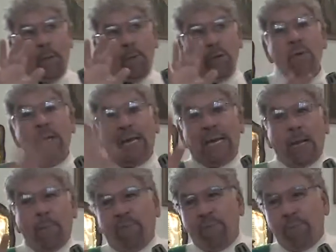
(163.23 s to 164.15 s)
when you get
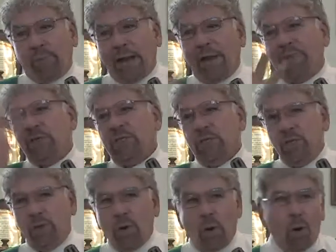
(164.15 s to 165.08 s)
up from breakfast
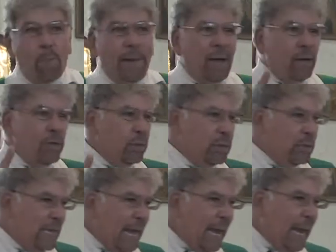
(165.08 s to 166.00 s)
and you go about your
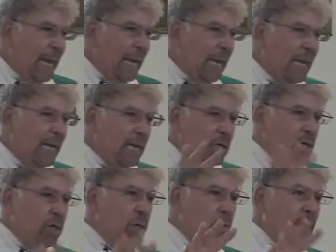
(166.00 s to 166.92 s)
day,
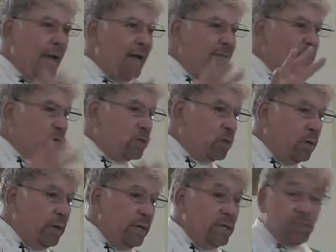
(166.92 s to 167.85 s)
you have a
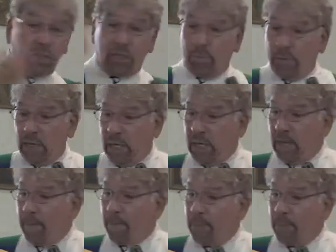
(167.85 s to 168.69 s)
choice to be